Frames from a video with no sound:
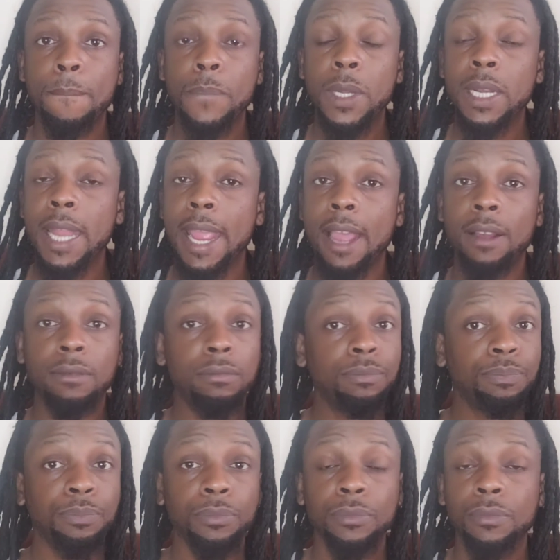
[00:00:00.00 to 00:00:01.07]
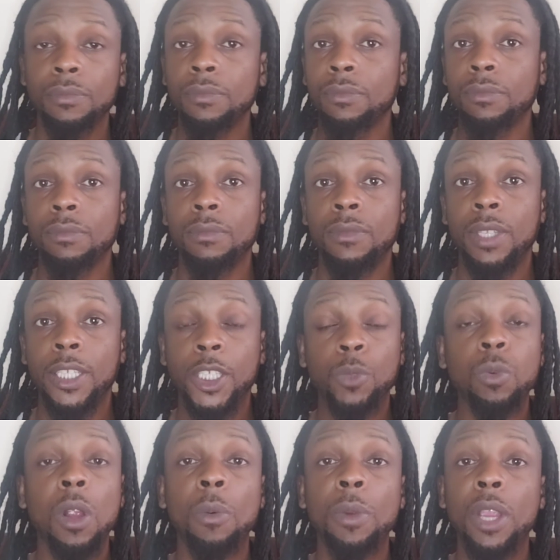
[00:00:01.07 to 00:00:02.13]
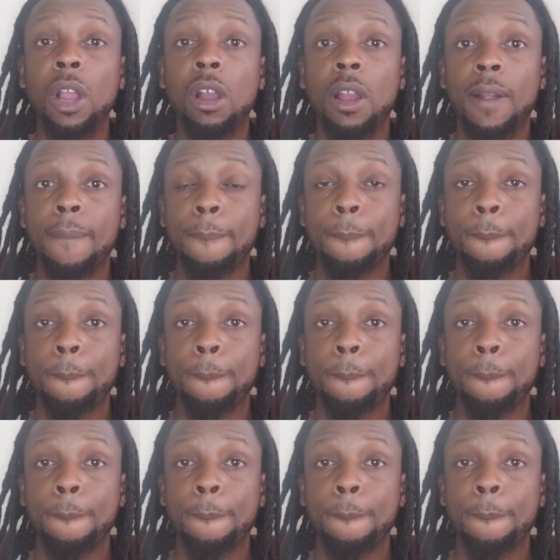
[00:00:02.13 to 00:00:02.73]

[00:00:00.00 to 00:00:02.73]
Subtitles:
But now, this is where we are.